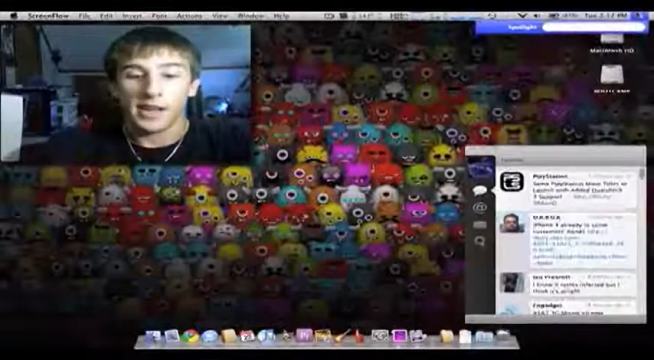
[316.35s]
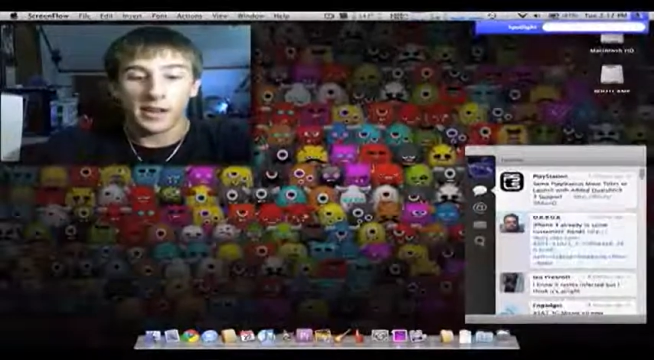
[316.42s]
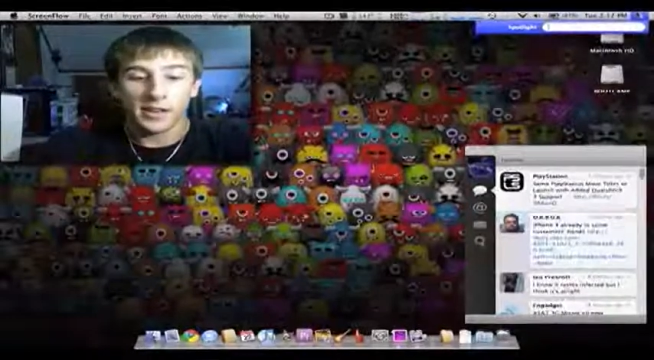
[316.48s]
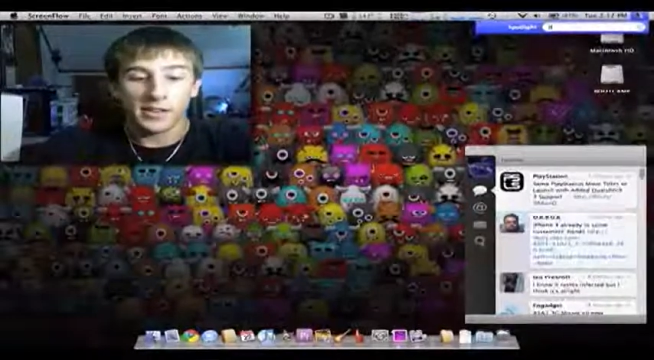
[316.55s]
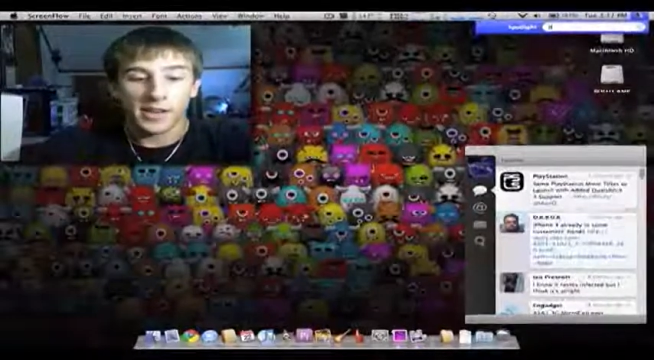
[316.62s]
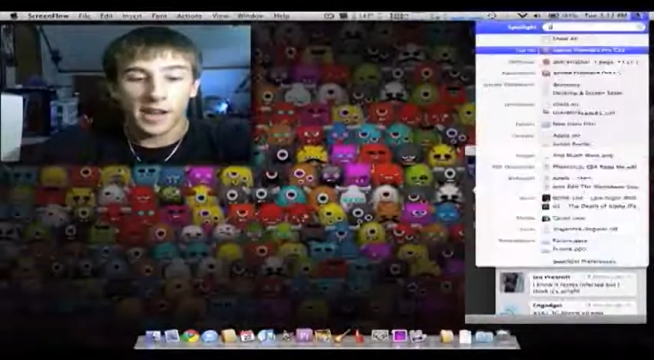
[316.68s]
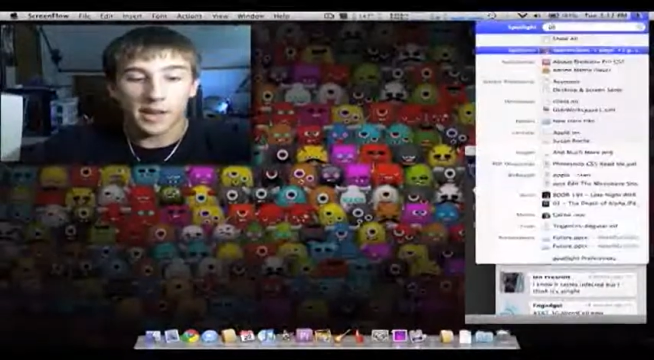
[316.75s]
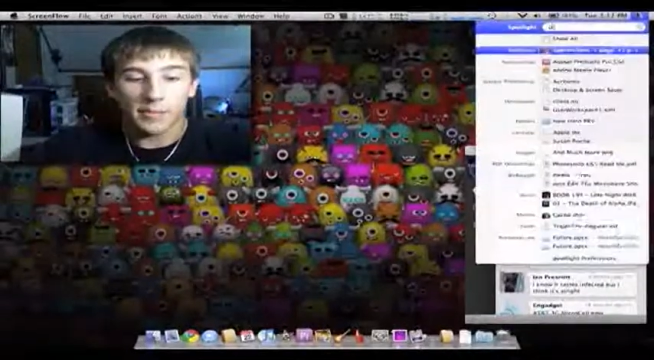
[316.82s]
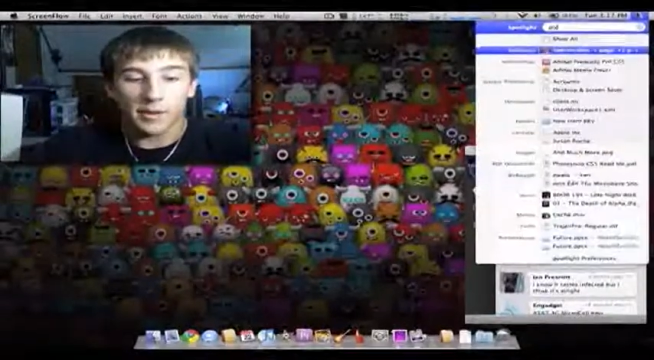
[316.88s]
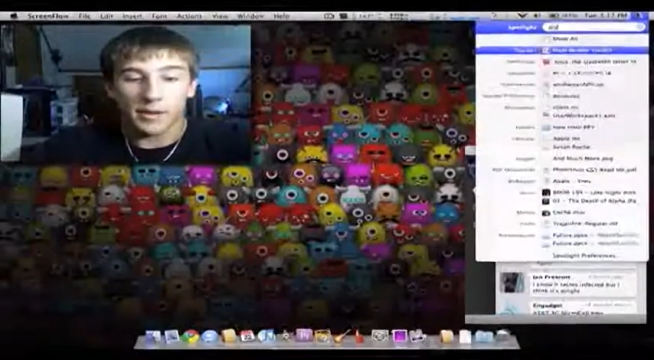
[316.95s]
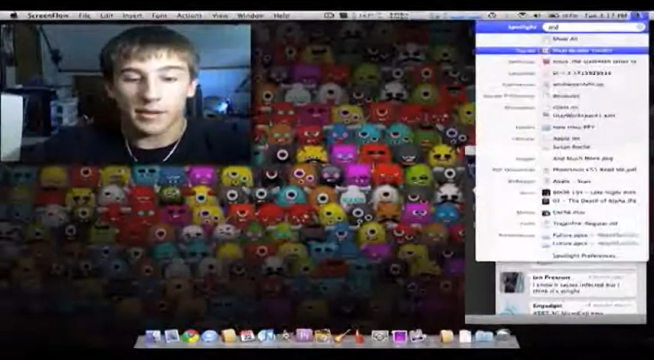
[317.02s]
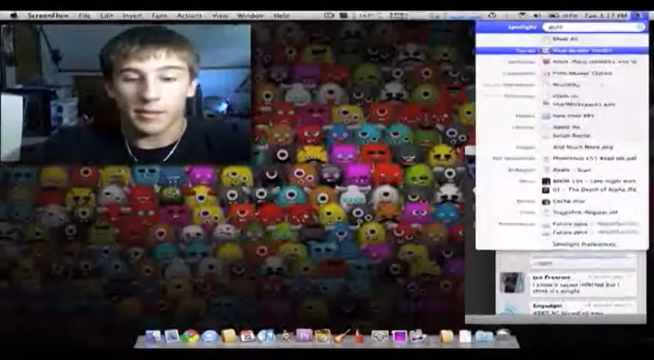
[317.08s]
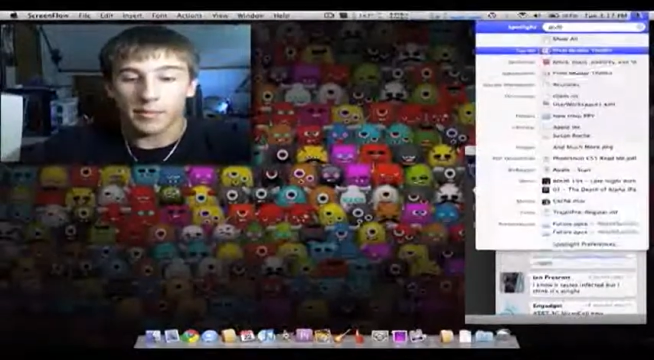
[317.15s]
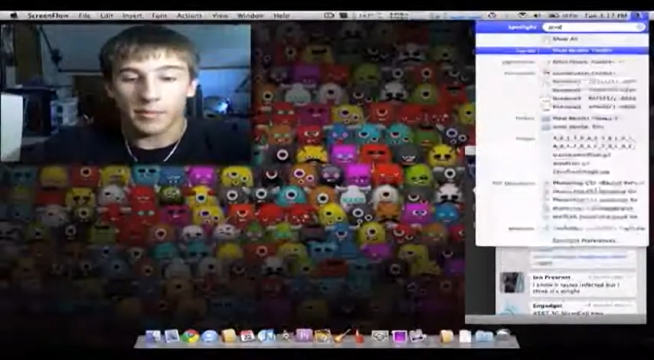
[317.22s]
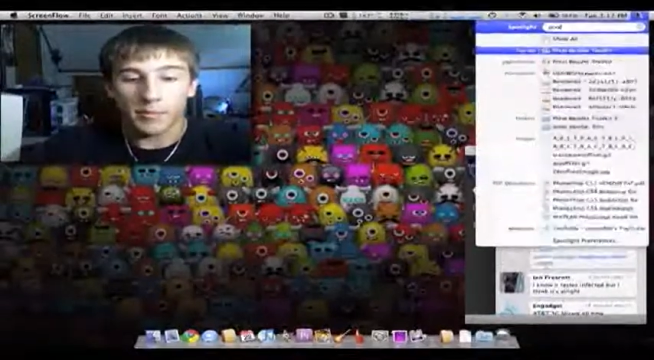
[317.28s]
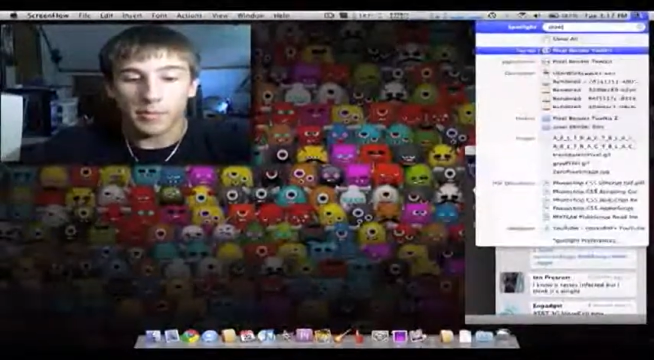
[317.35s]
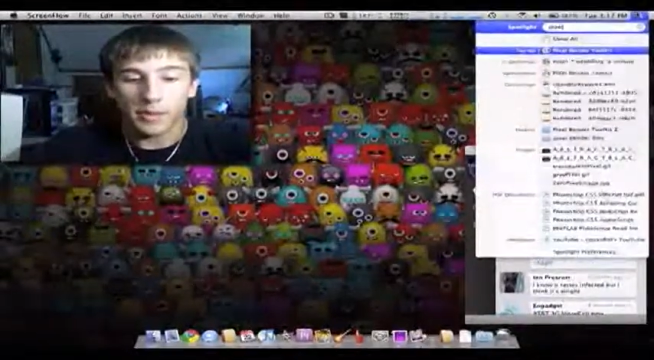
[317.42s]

I could type in